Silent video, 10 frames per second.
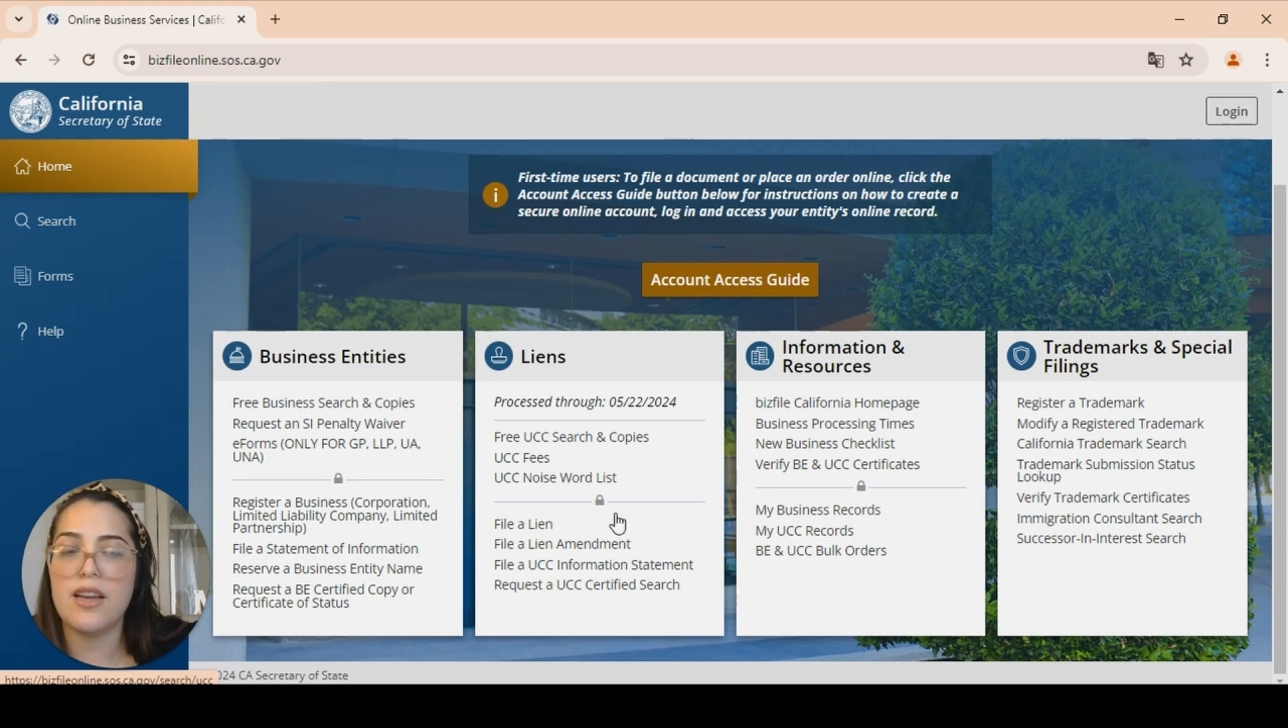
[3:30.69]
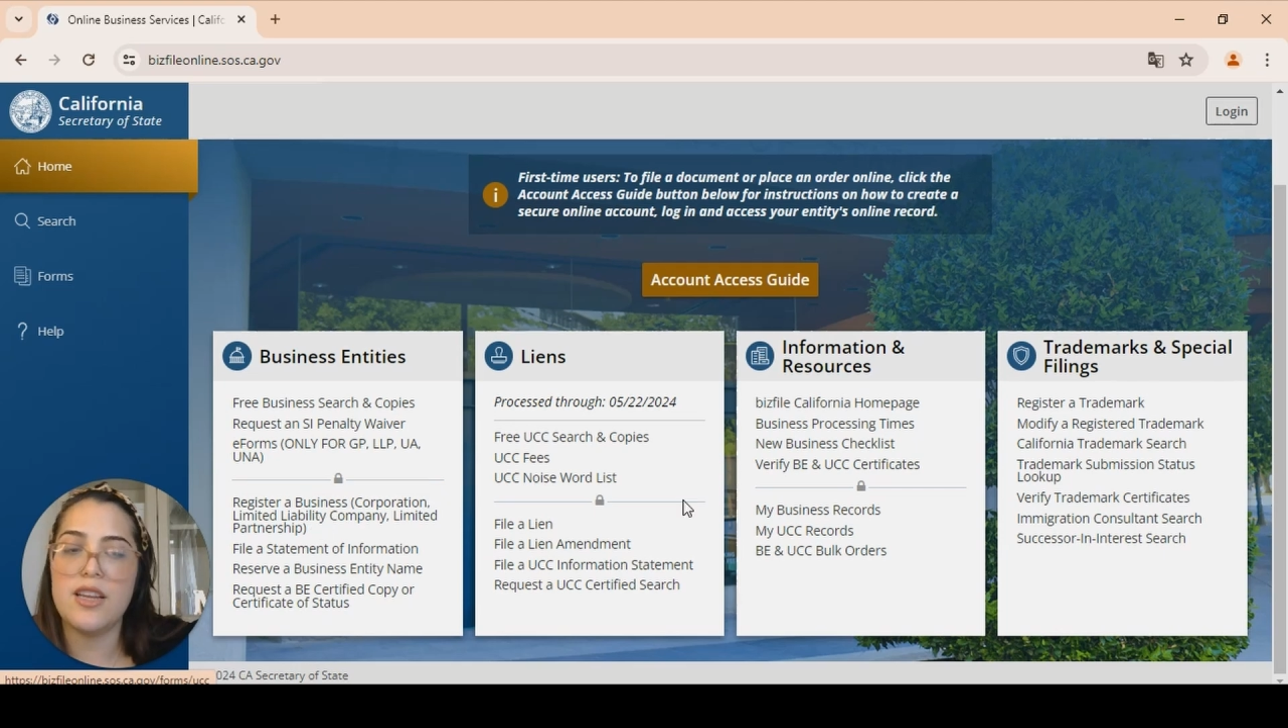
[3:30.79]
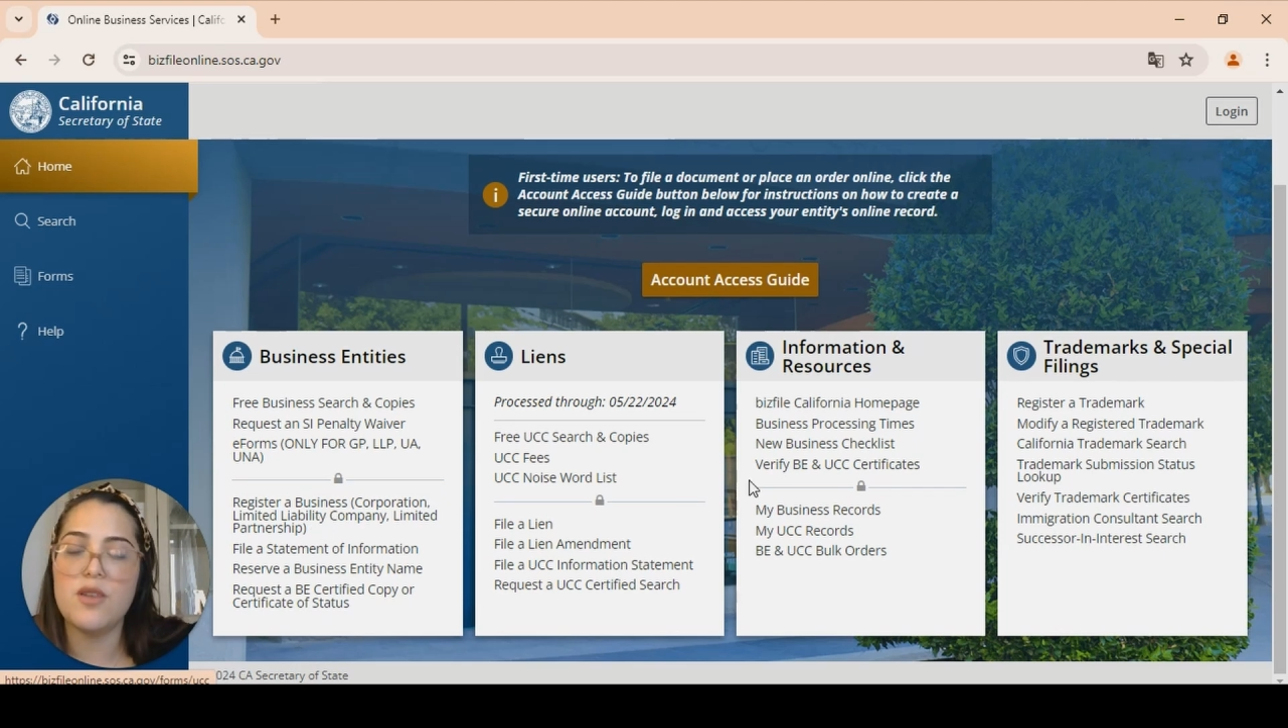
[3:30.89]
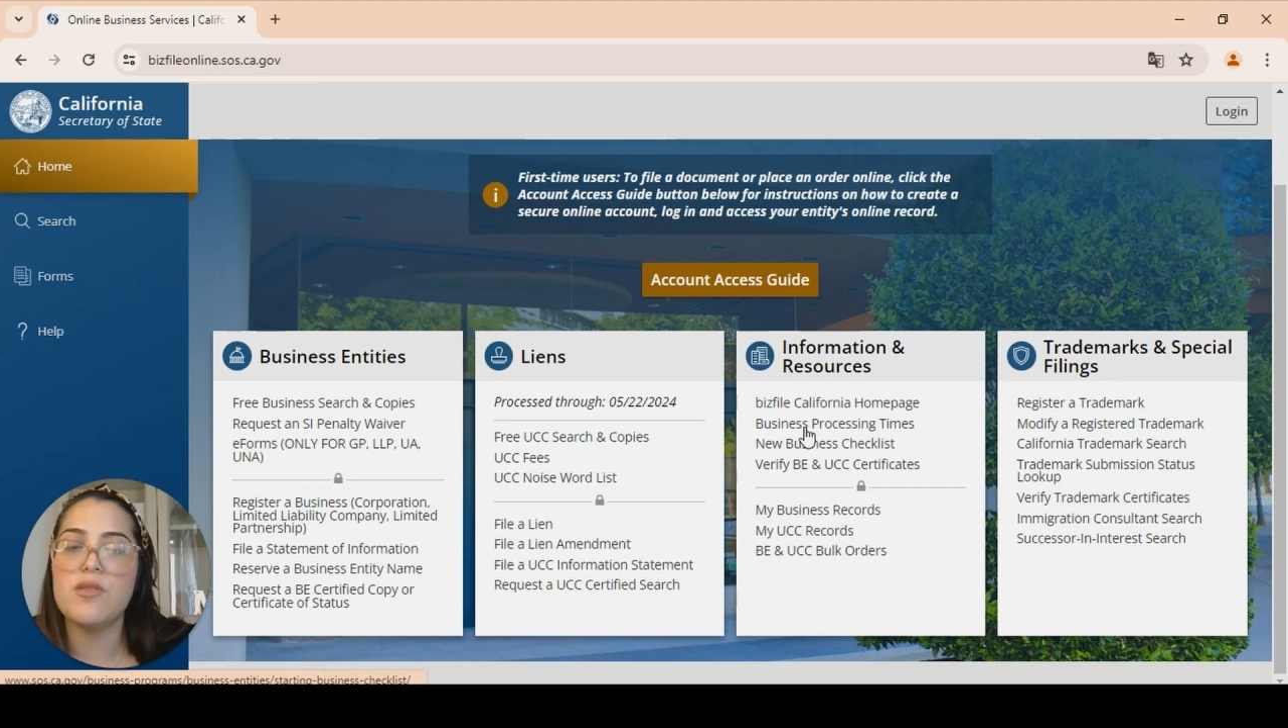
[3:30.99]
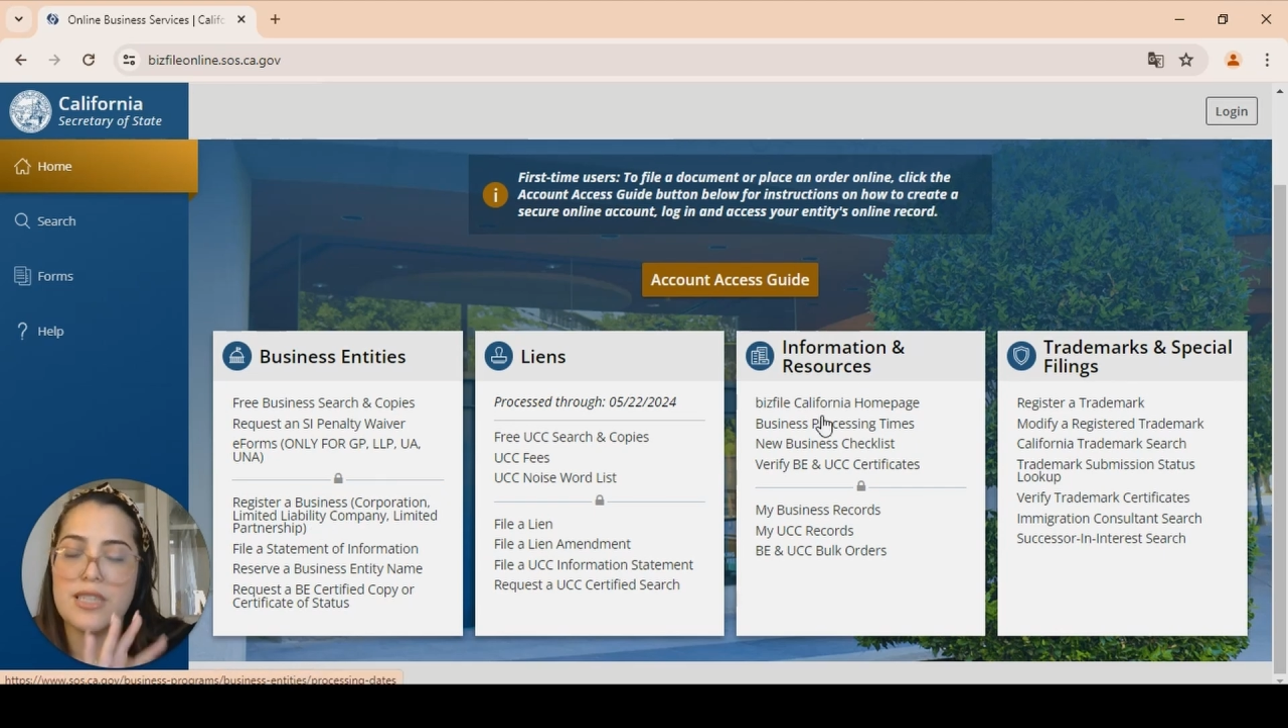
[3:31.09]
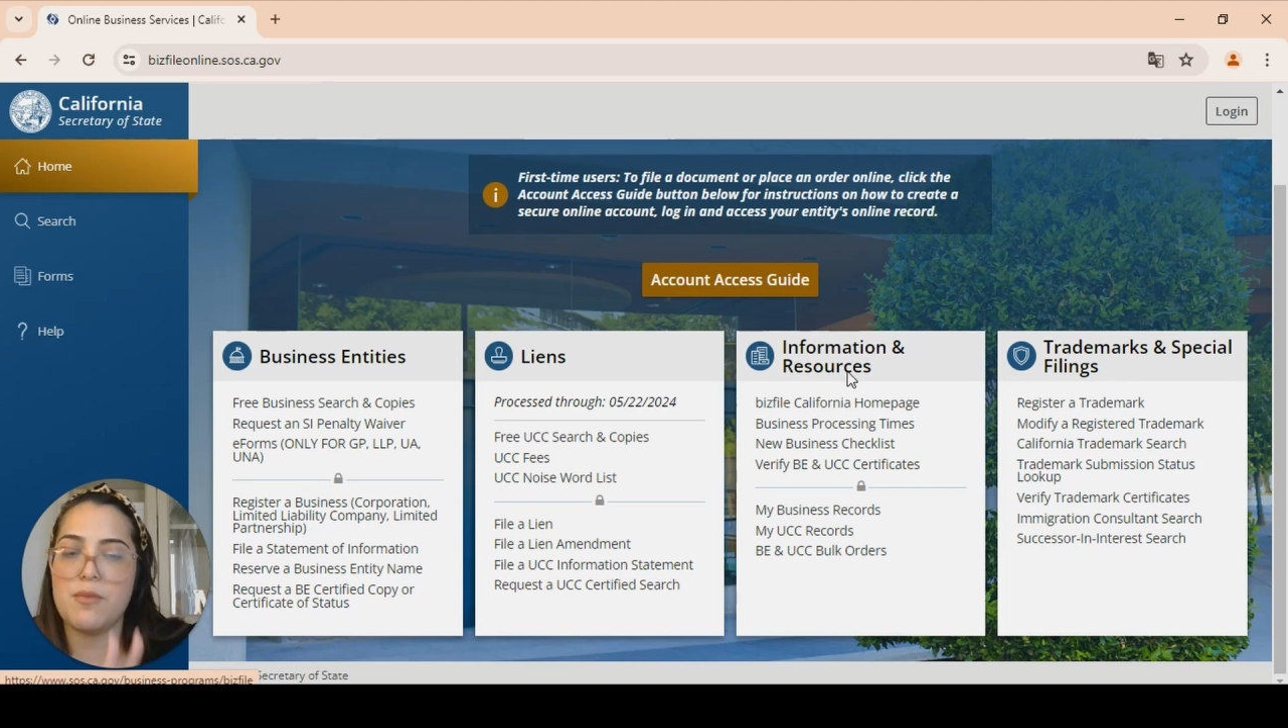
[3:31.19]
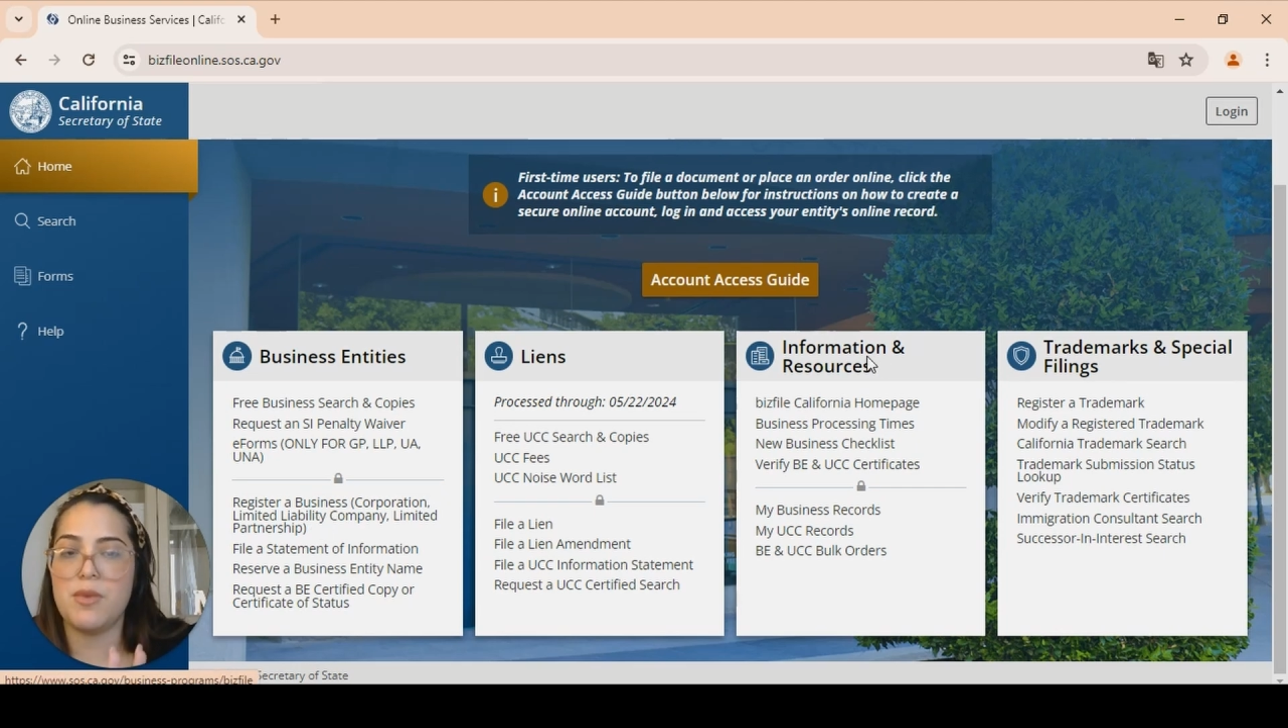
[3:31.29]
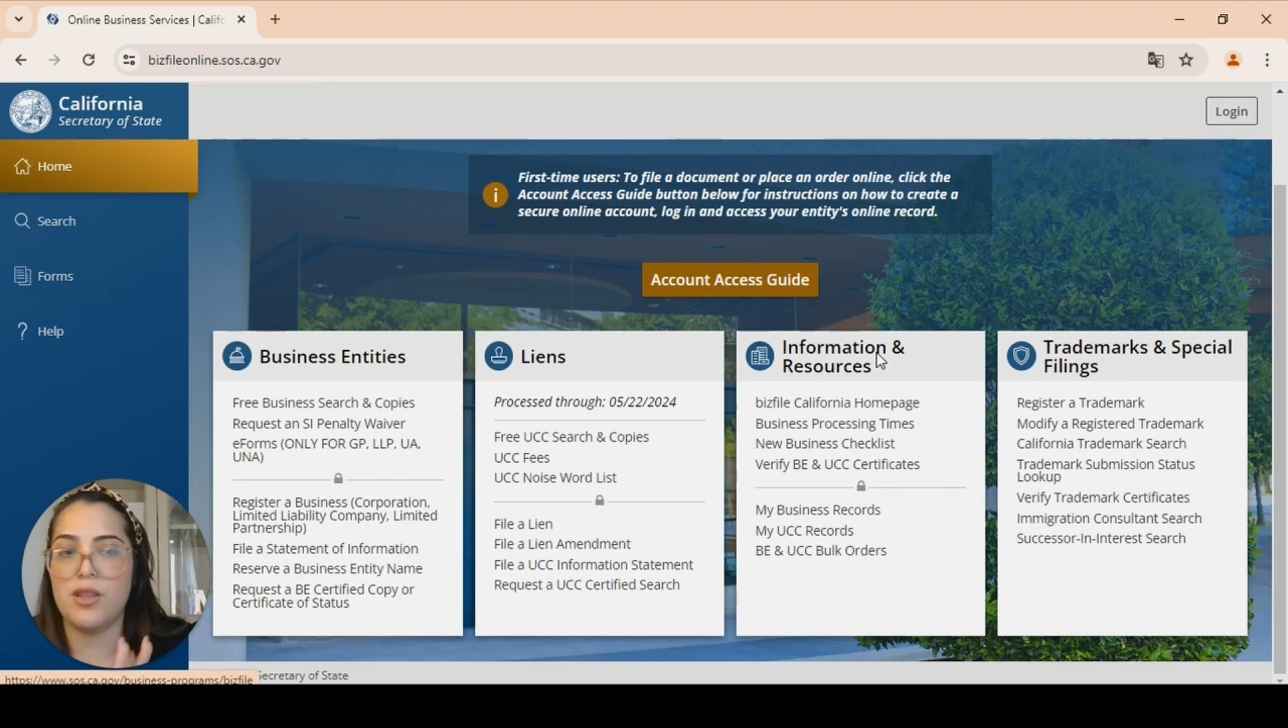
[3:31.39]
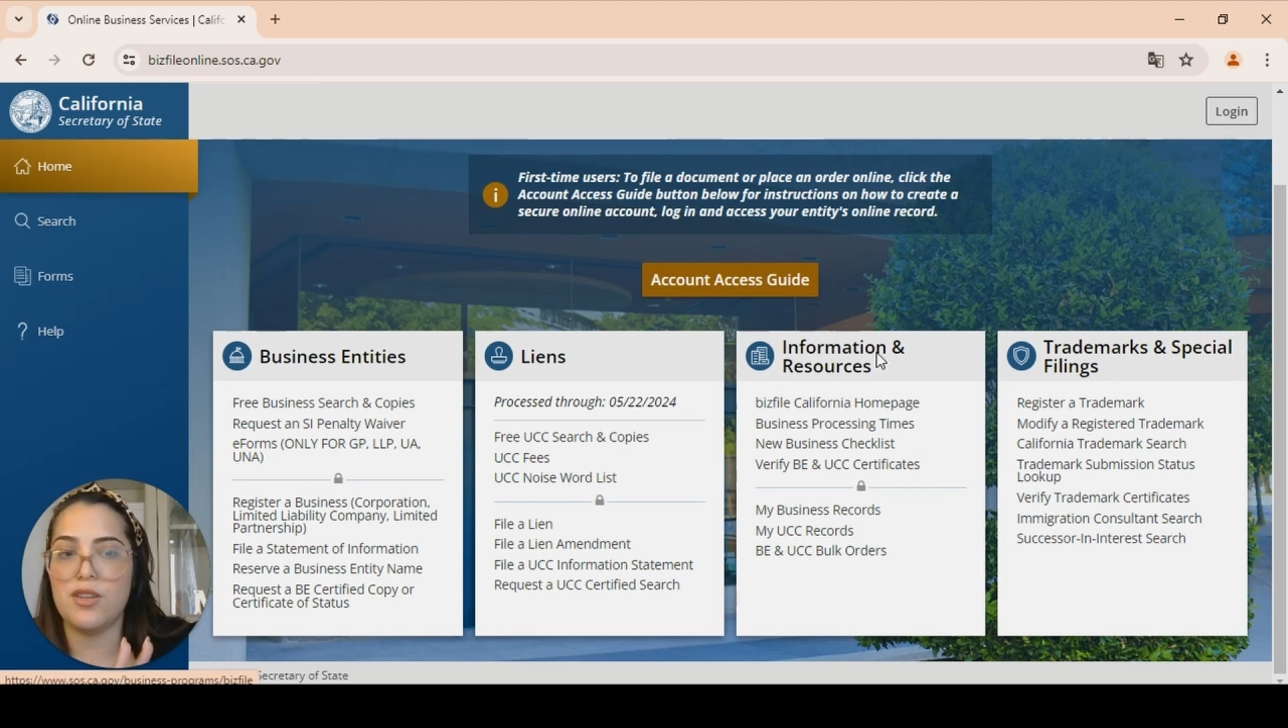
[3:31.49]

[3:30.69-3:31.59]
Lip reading: I know this can be a